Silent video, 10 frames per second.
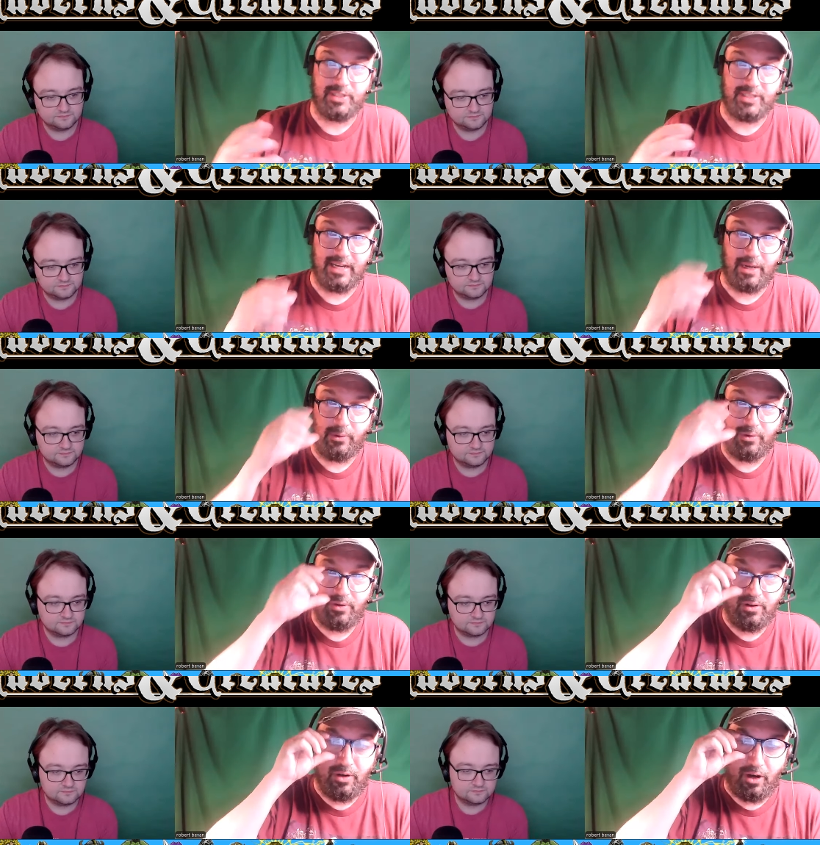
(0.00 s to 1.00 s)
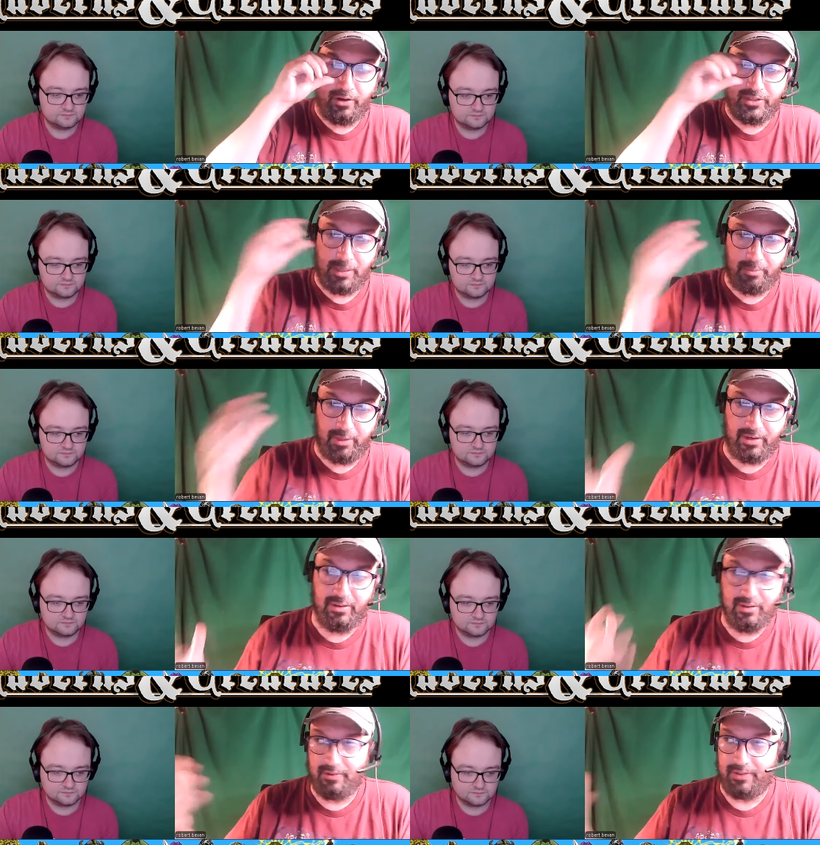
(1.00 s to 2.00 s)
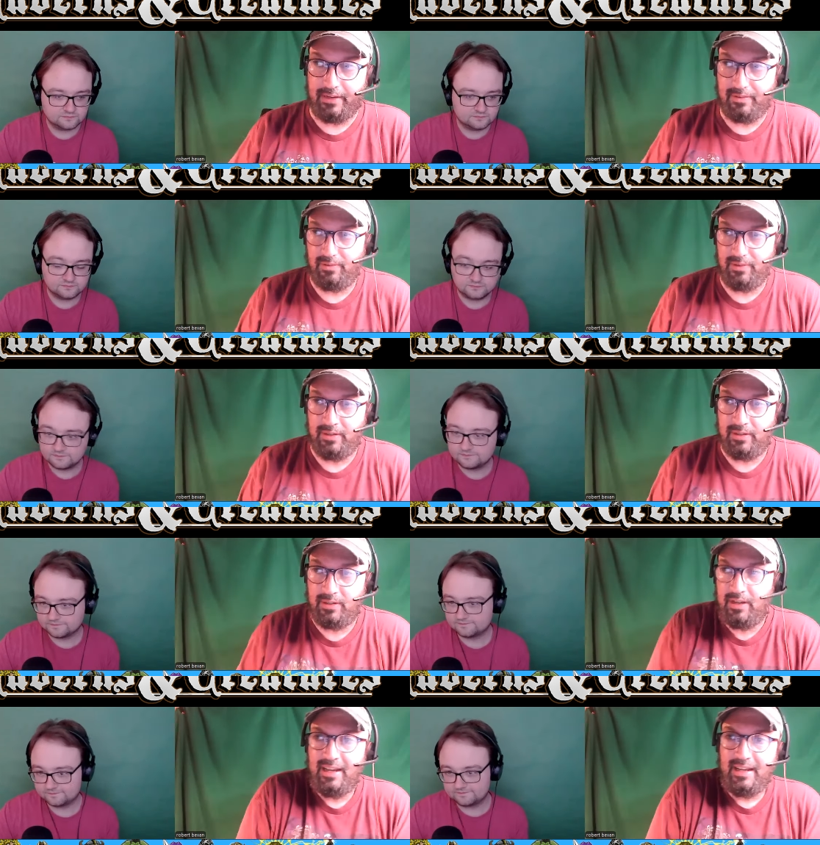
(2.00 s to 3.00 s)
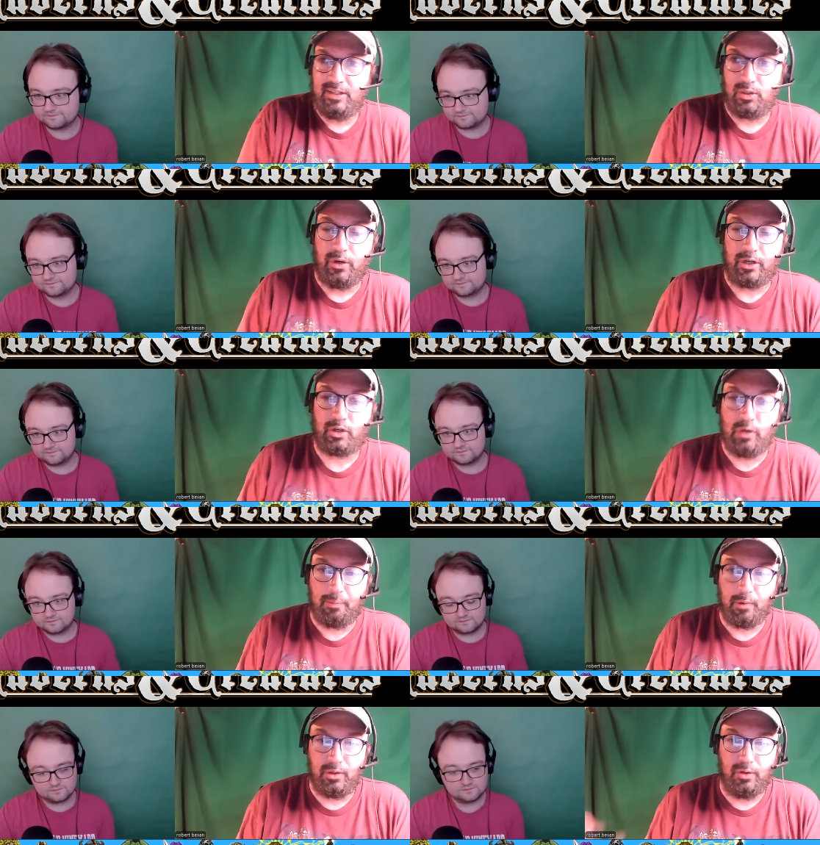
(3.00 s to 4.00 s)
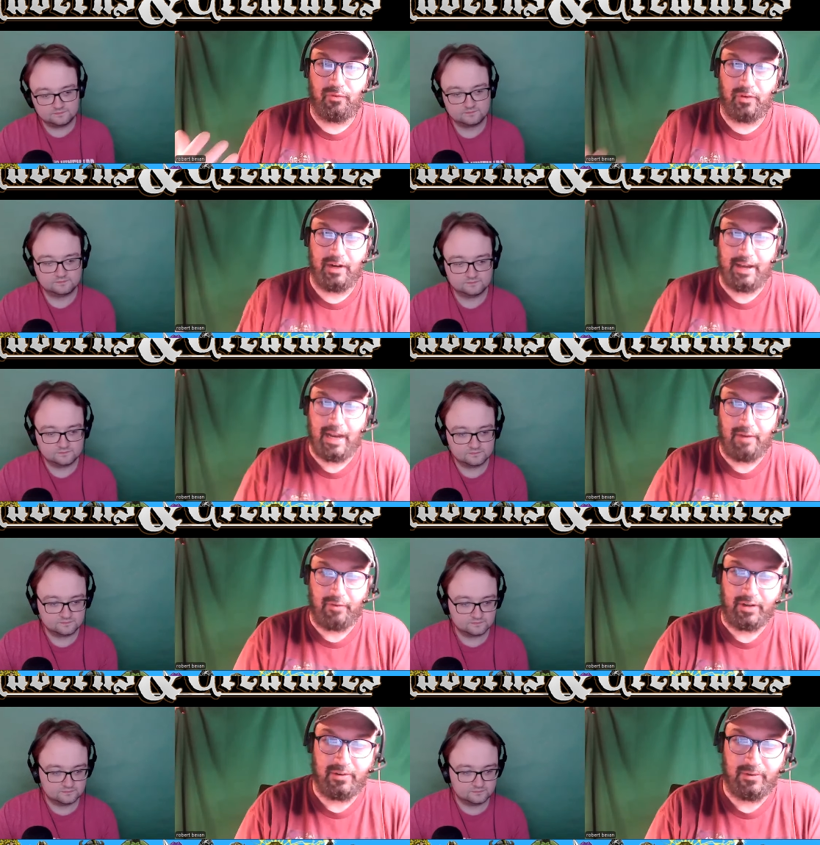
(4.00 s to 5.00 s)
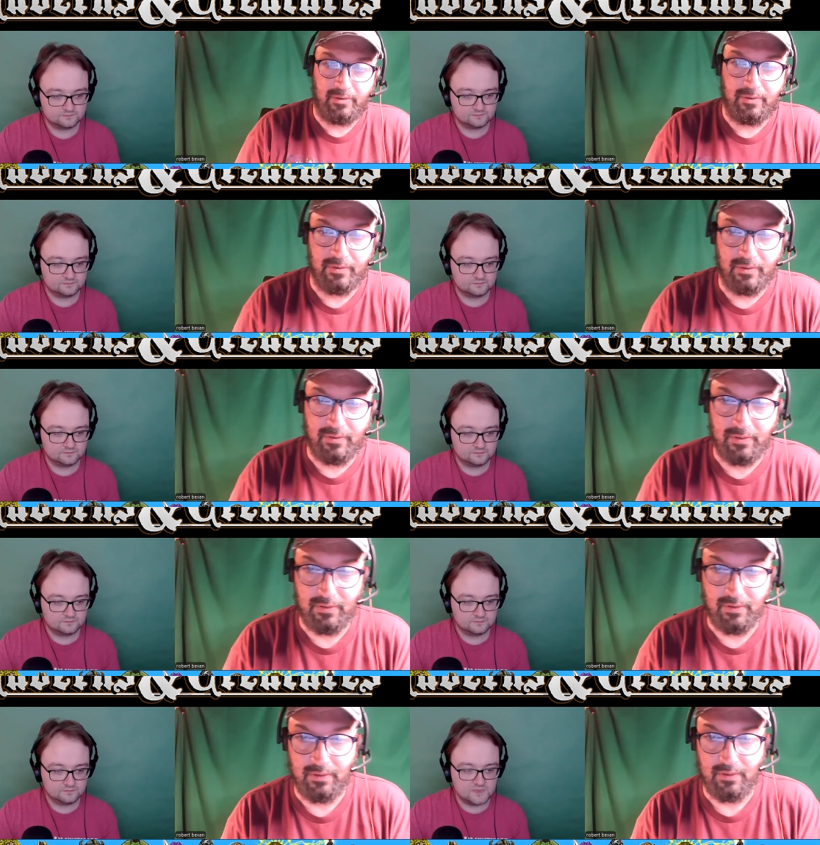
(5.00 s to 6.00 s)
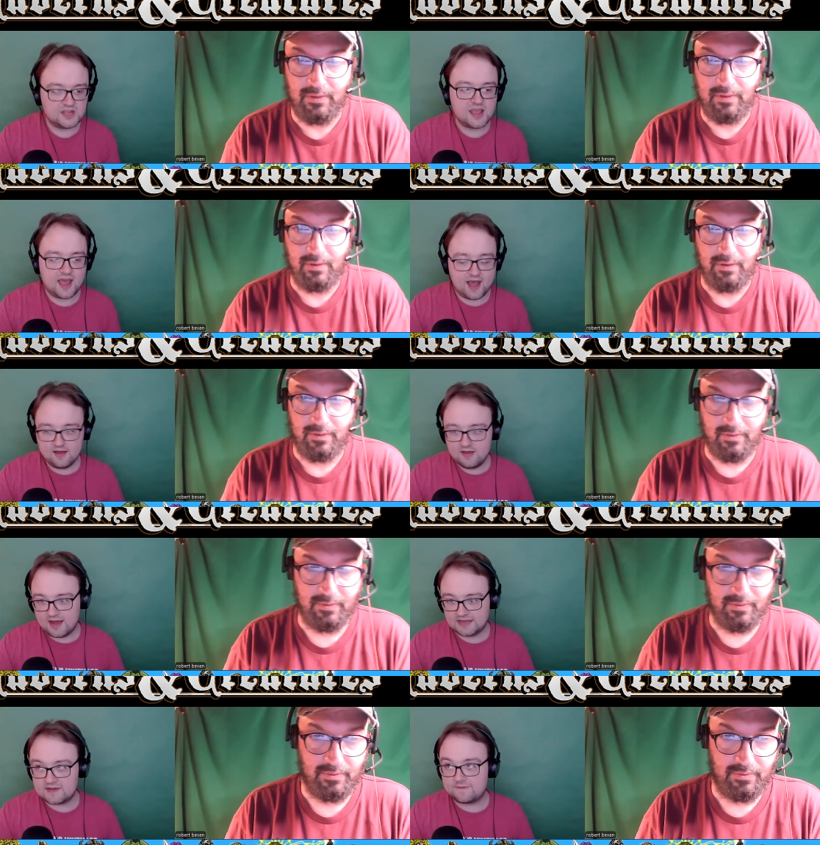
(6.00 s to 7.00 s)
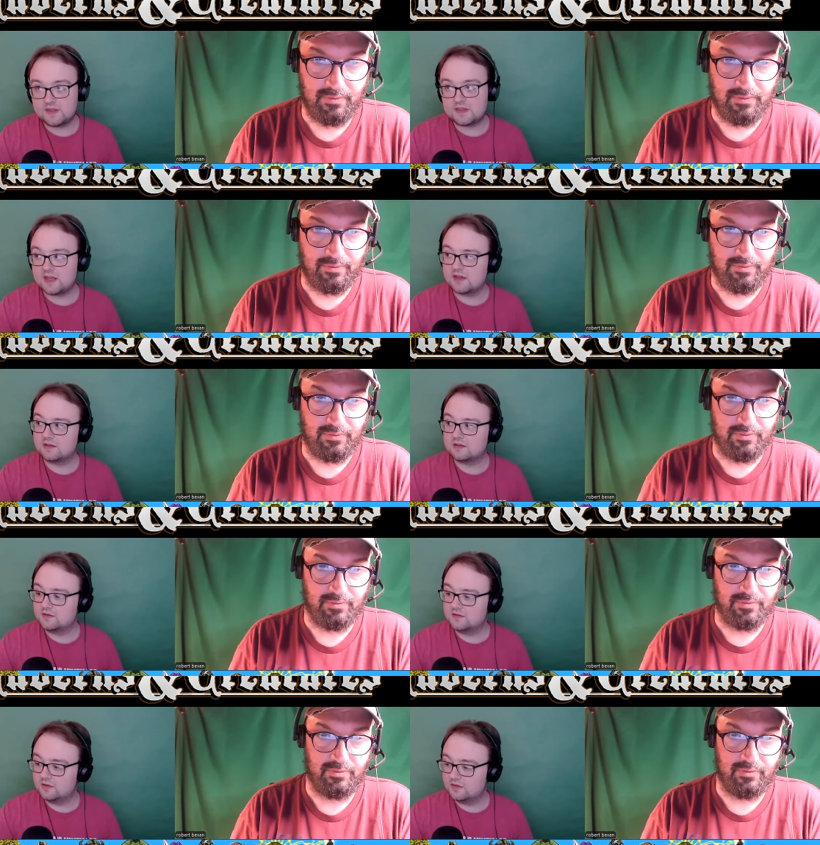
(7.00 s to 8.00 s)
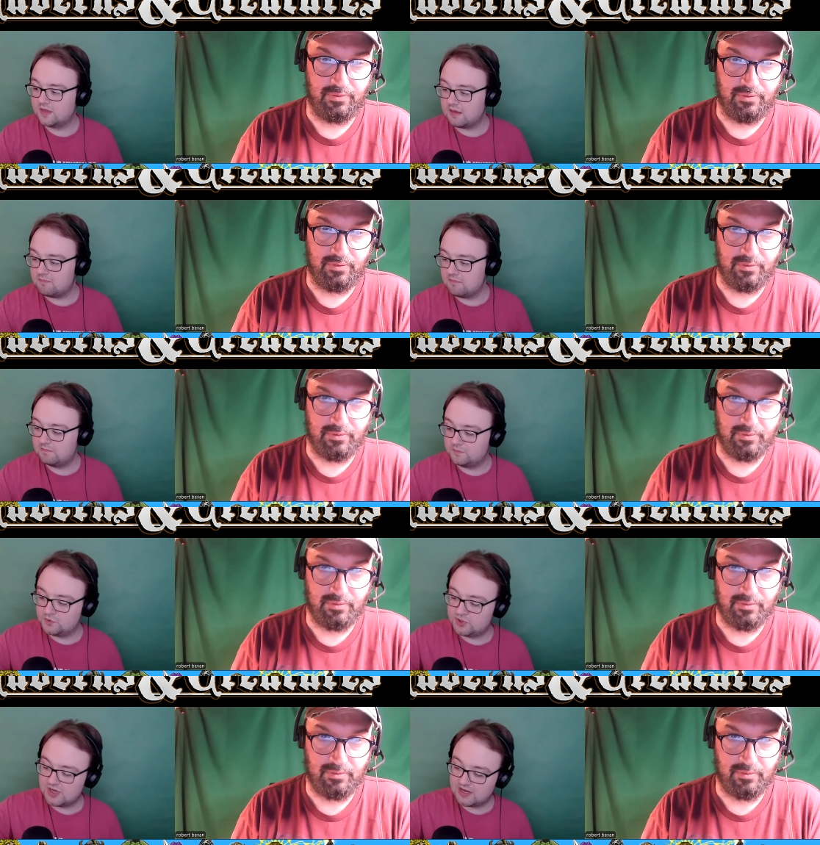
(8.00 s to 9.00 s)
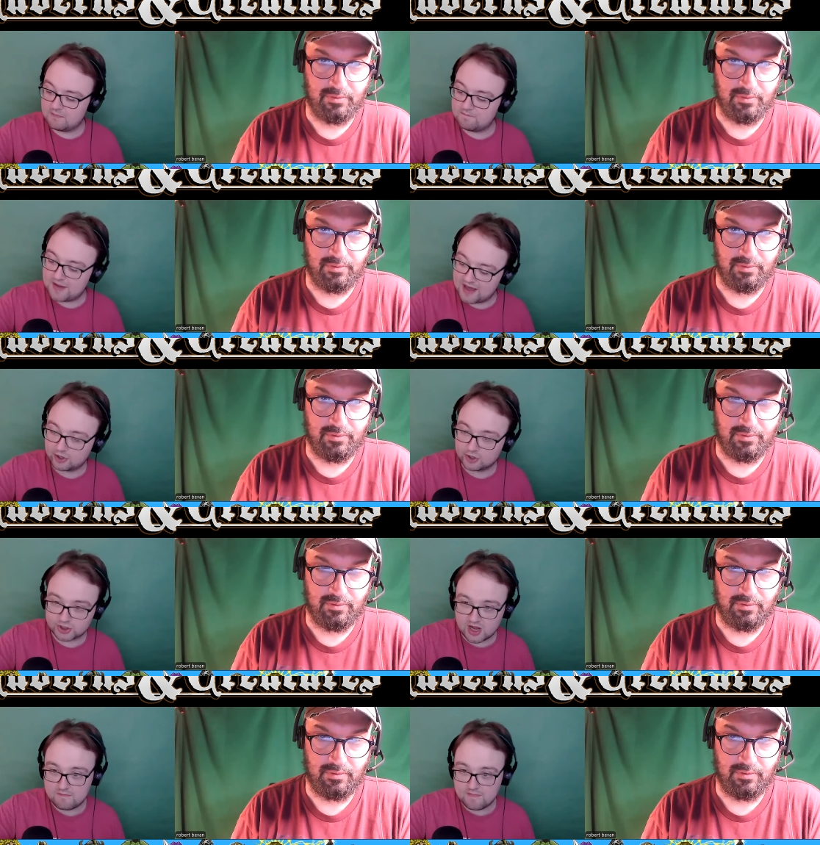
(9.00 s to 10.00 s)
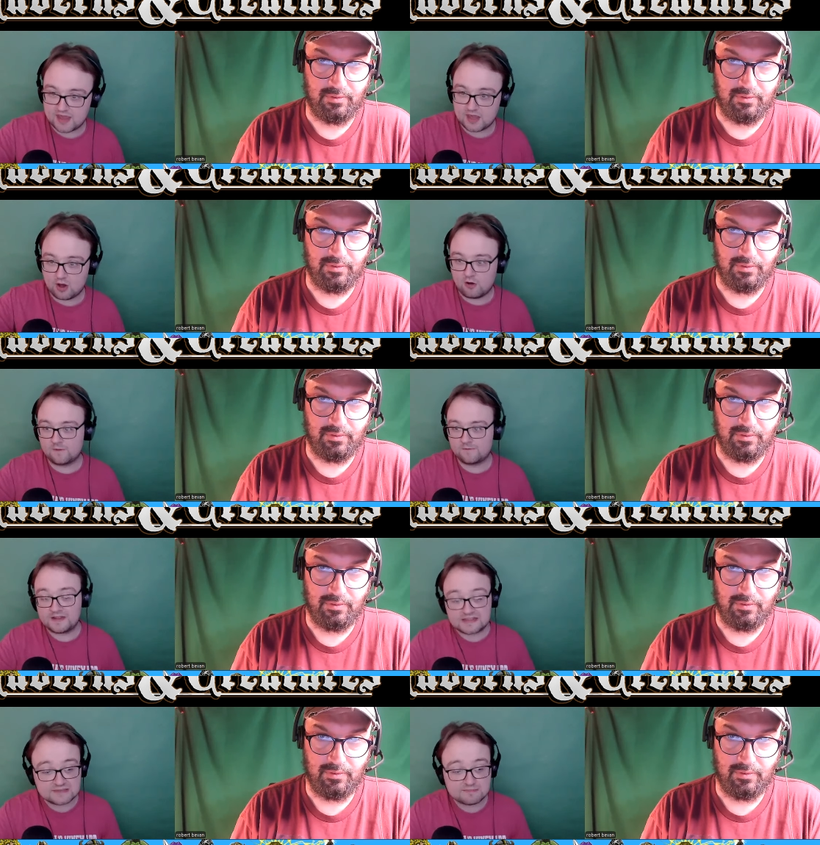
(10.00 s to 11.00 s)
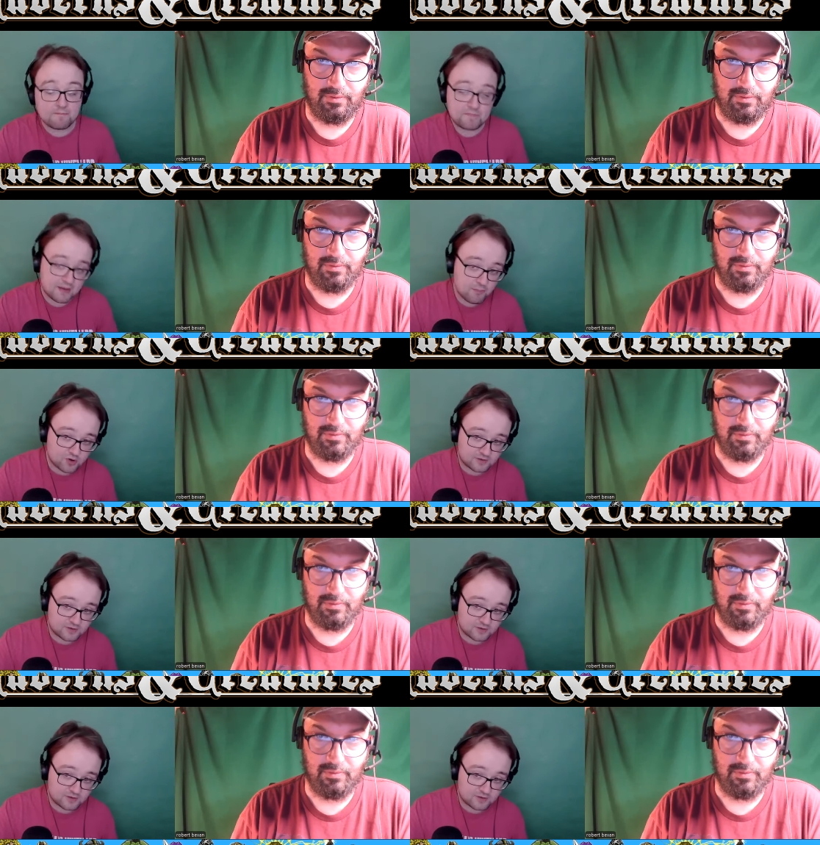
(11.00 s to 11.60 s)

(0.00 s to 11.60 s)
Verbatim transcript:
Speaker 1: you're missing out on something that is going to cripple you for not having.
Speaker 2: Yeah, I definitely think they did a better job making all the feats seem a bit more